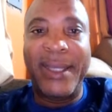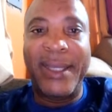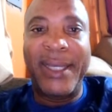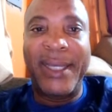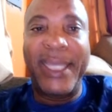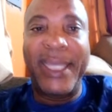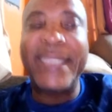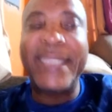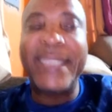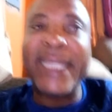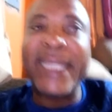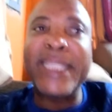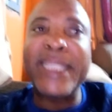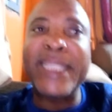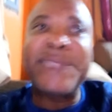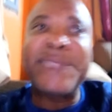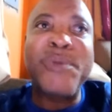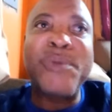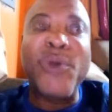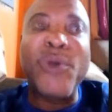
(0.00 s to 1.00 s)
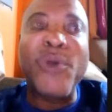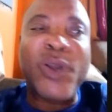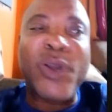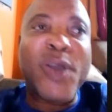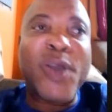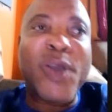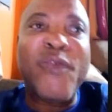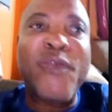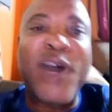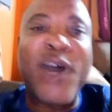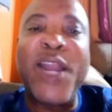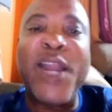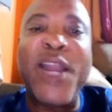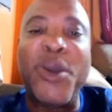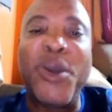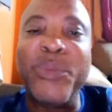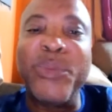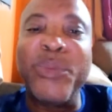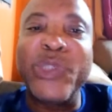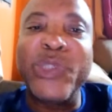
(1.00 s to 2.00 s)
He said it spoke
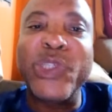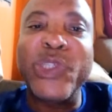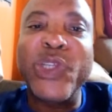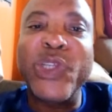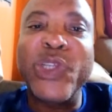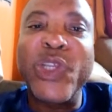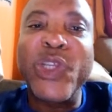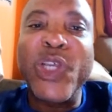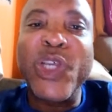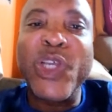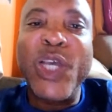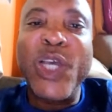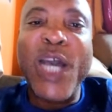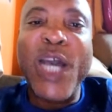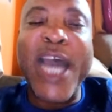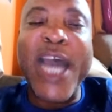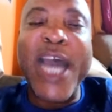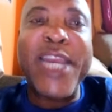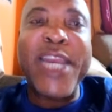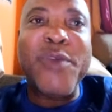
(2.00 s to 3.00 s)
volumes and the